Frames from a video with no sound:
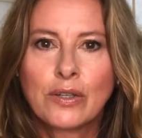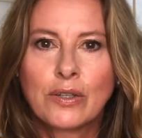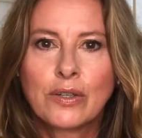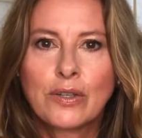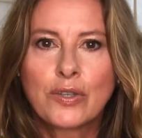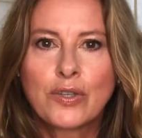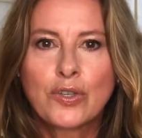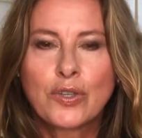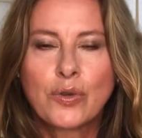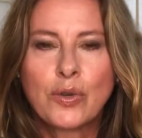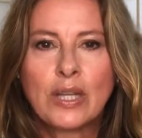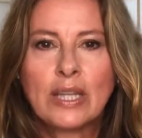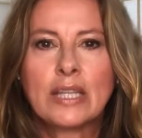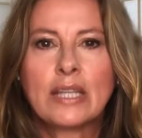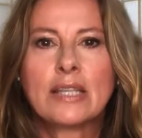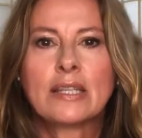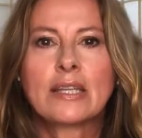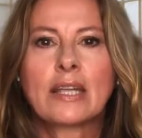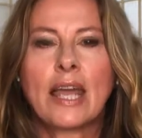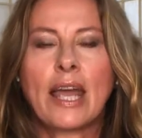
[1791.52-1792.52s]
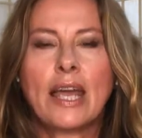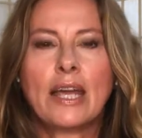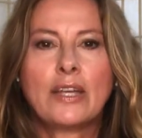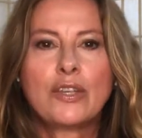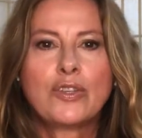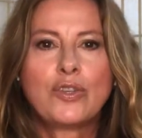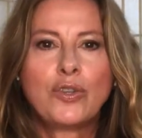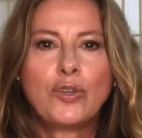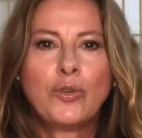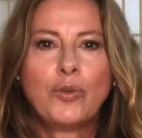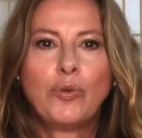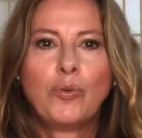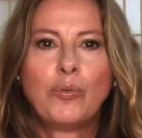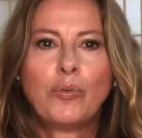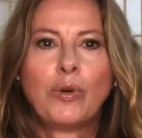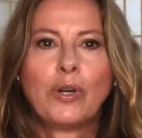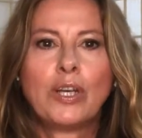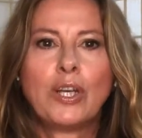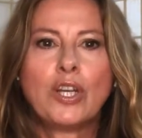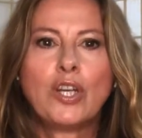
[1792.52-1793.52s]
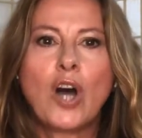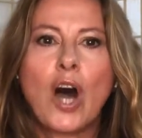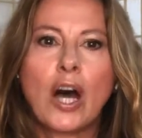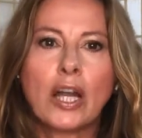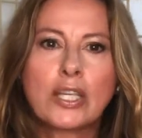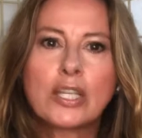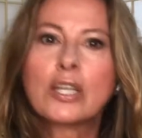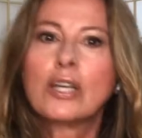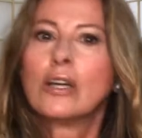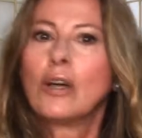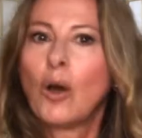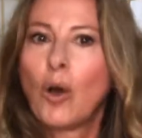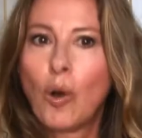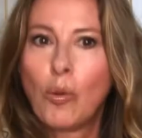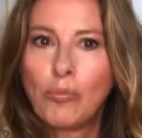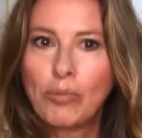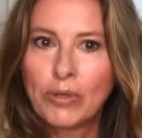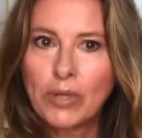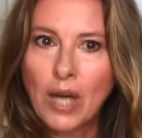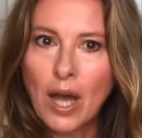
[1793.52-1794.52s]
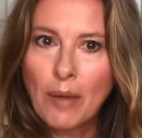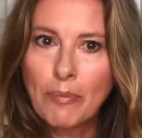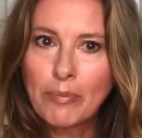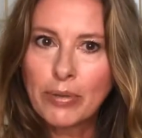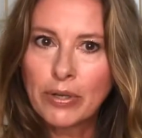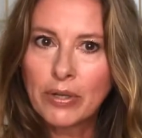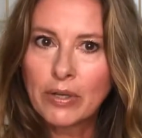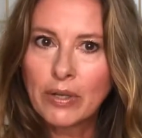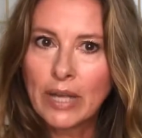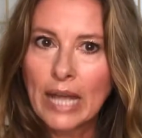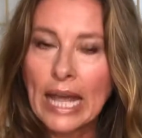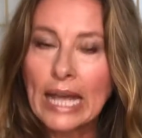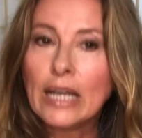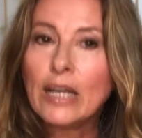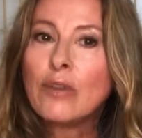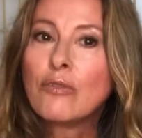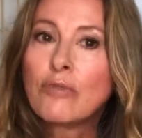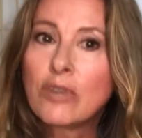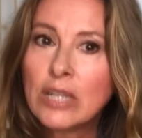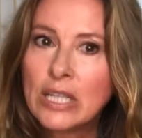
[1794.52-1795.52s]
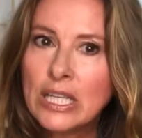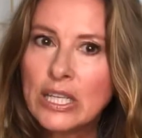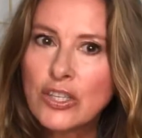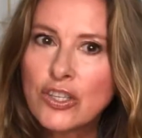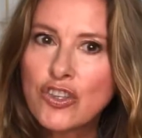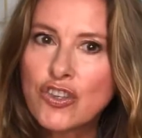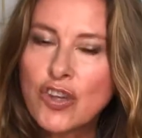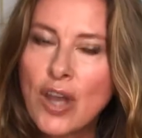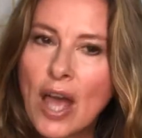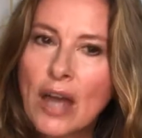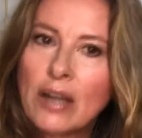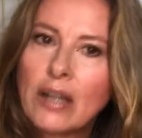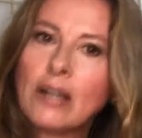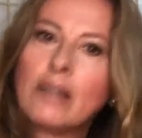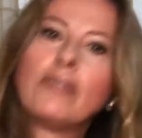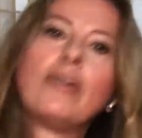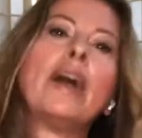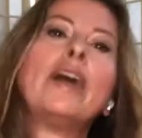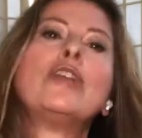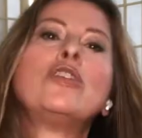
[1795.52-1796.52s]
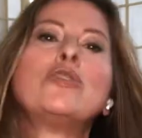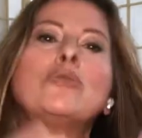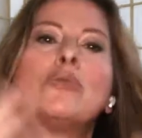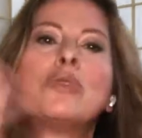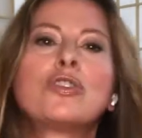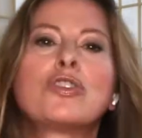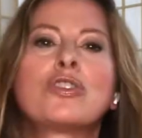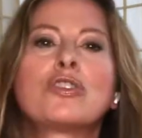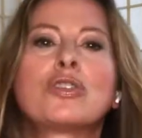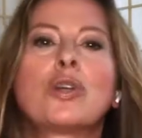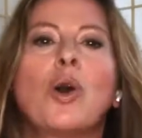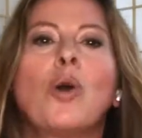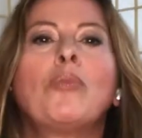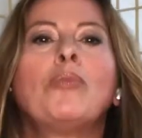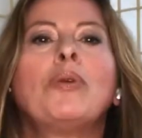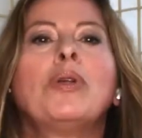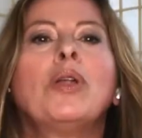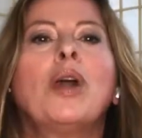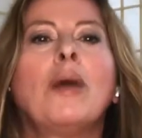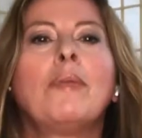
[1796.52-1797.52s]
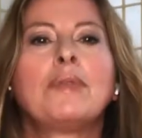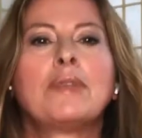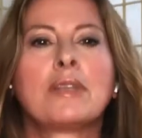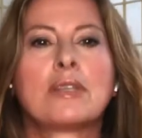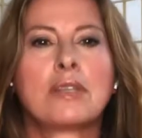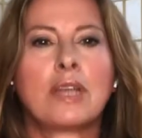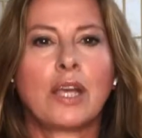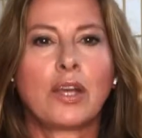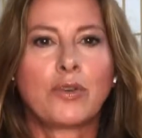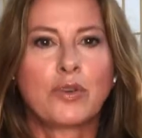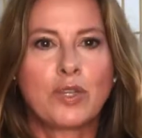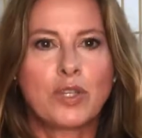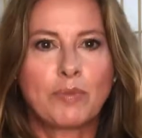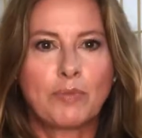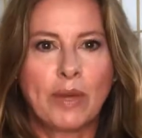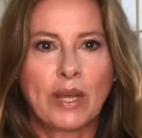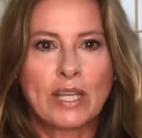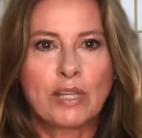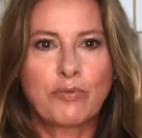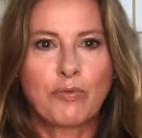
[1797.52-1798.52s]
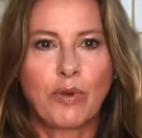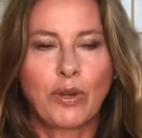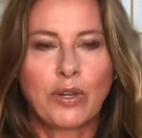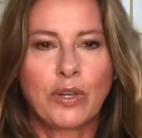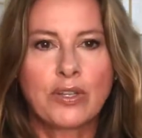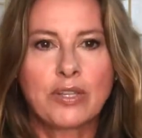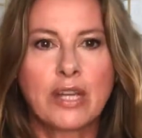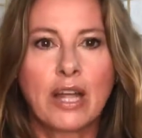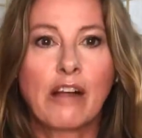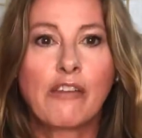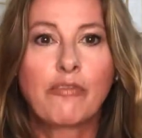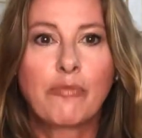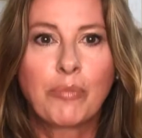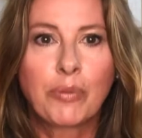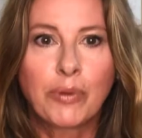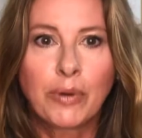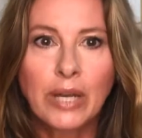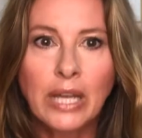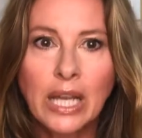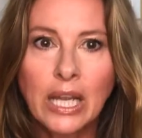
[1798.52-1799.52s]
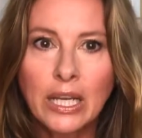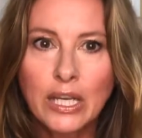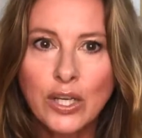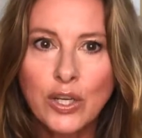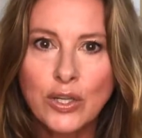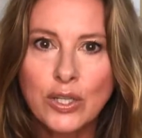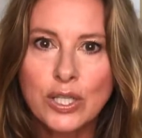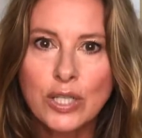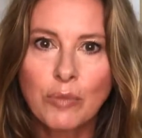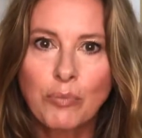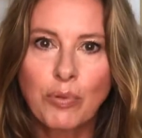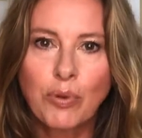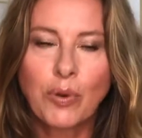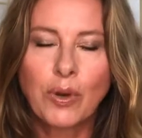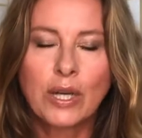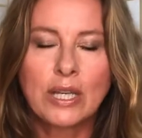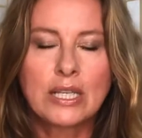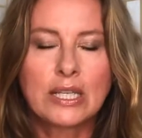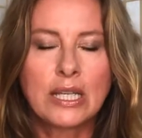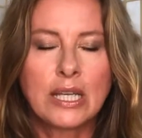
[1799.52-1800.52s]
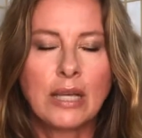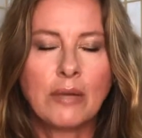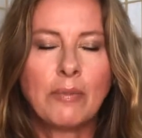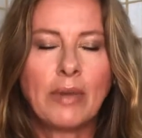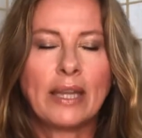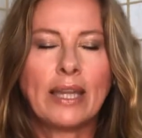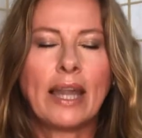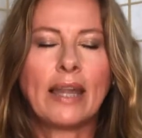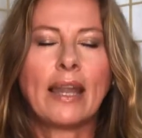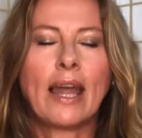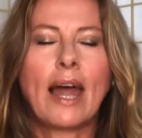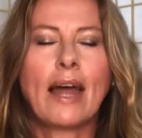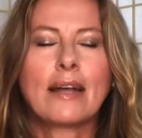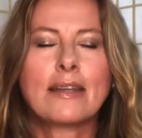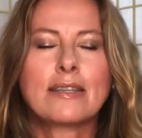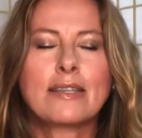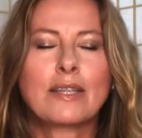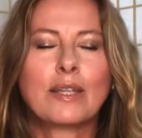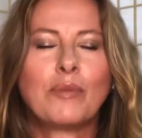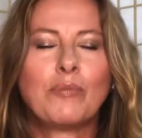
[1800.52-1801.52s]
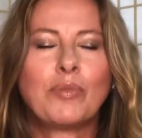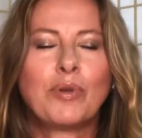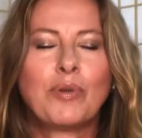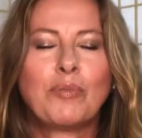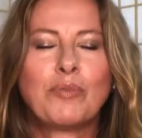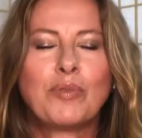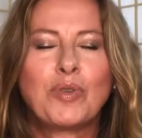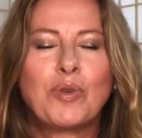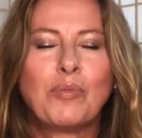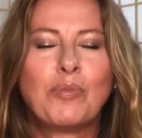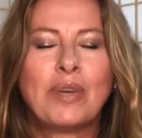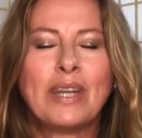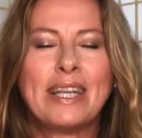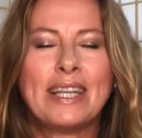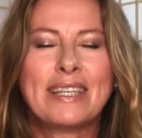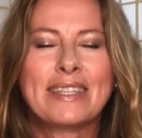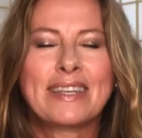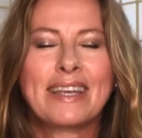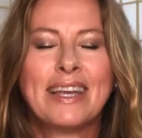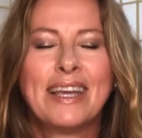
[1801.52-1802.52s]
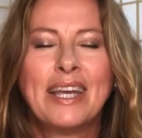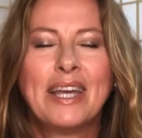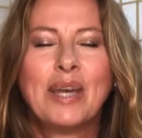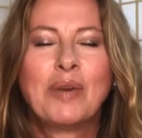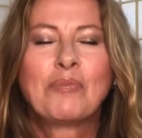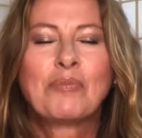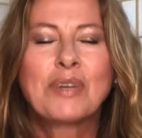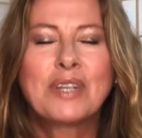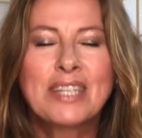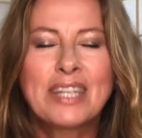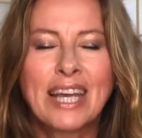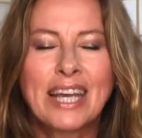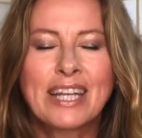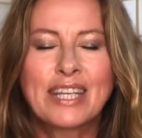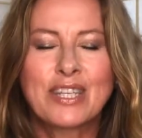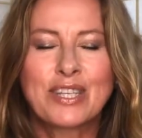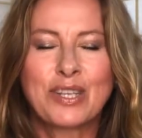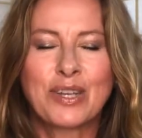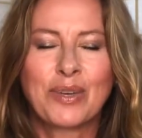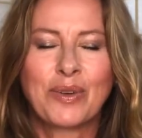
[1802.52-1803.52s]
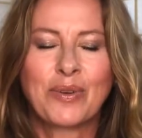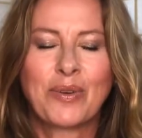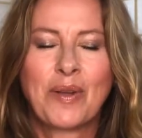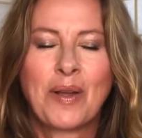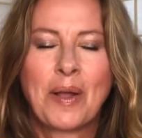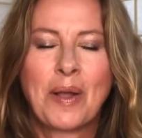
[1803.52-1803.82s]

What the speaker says: So in this case, you would not open up any release channel, right? You would just open up the sacred space for yourself, bring in your support team, and then ask them to please protect you